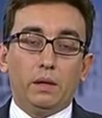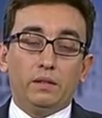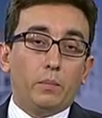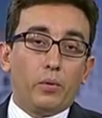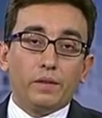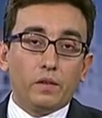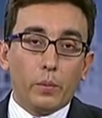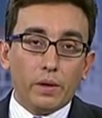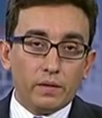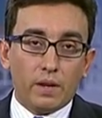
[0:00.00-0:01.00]
It's a
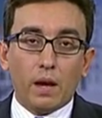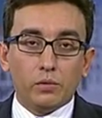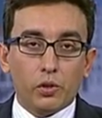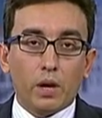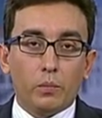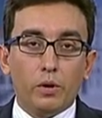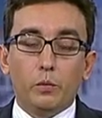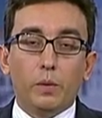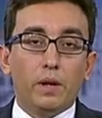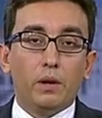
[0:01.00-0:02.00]
principle, it's an abstract
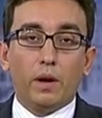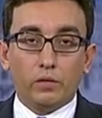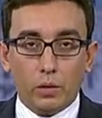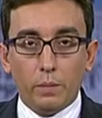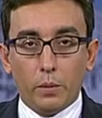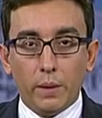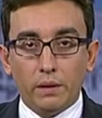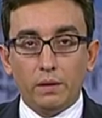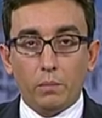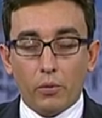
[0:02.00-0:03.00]
principle, then you have to
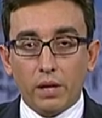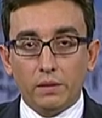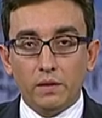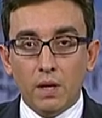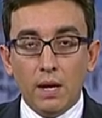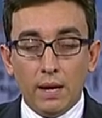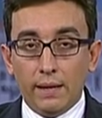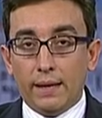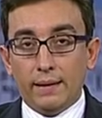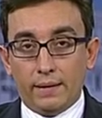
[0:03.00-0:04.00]
implement it in practice.
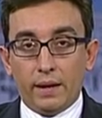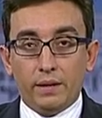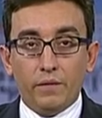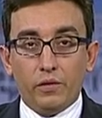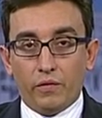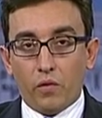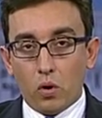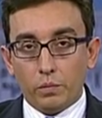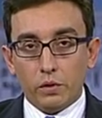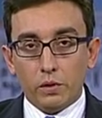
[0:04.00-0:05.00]
And it can take different
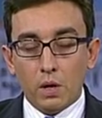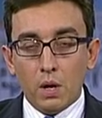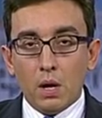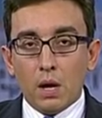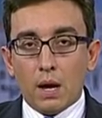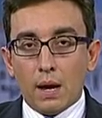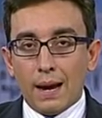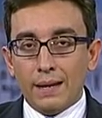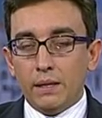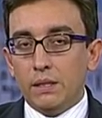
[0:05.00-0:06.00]
forms.
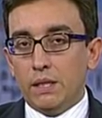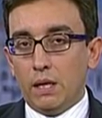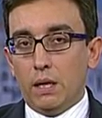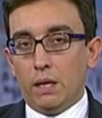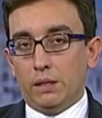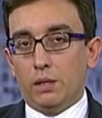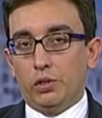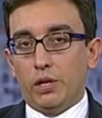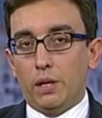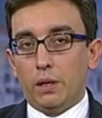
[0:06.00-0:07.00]
I didn't see it as
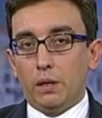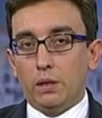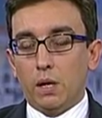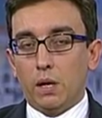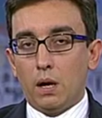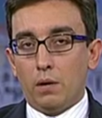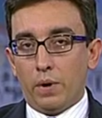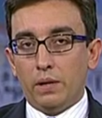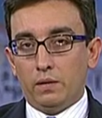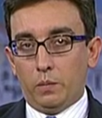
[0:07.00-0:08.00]
curtailing it. I
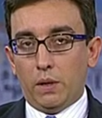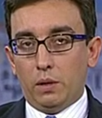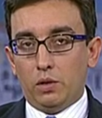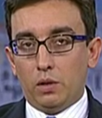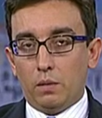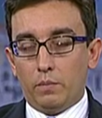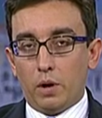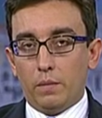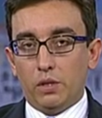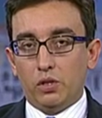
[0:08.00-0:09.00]
read the speech,
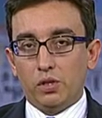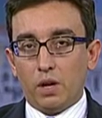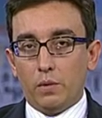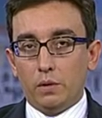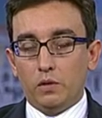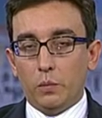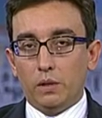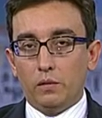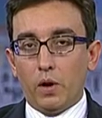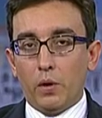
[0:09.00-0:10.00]
Prime Minister Cameron's
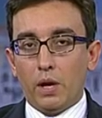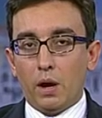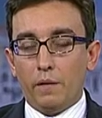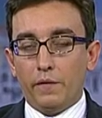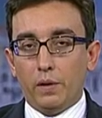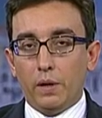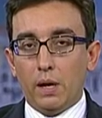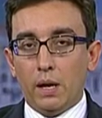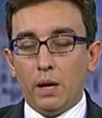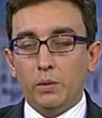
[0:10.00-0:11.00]
speech, very
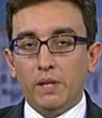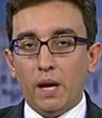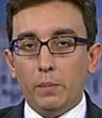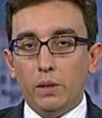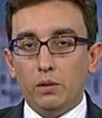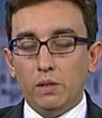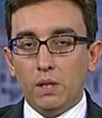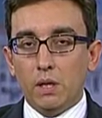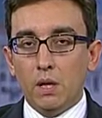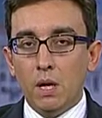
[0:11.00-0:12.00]
carefully, and I was happy to
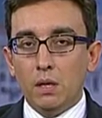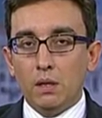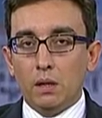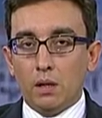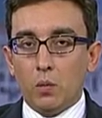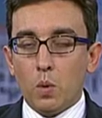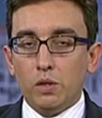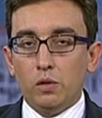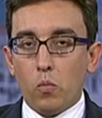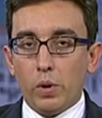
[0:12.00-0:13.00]
see that there
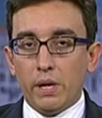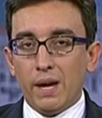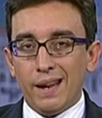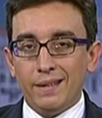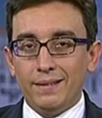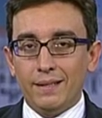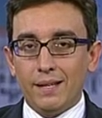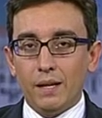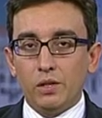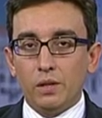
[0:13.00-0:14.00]
wasn't really any
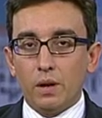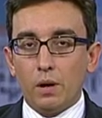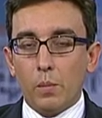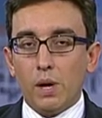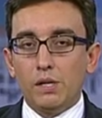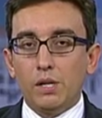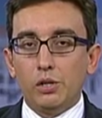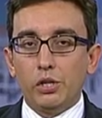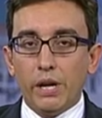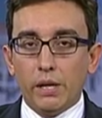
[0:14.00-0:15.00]
suggestion there about
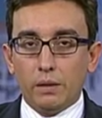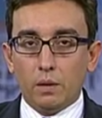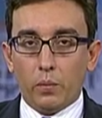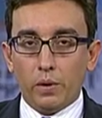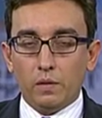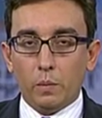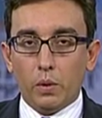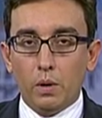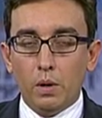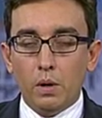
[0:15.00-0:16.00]
curtailing the principle.